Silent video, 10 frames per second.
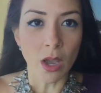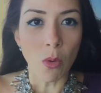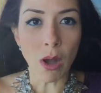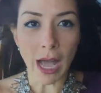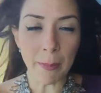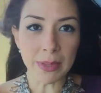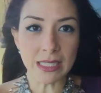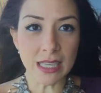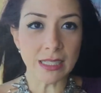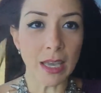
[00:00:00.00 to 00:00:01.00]
What
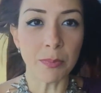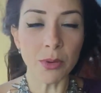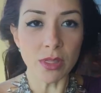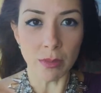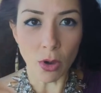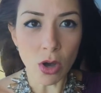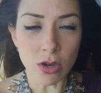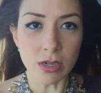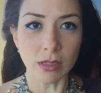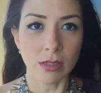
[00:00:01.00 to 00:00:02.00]
happens is I put them
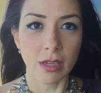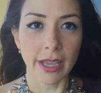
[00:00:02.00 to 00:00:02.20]
on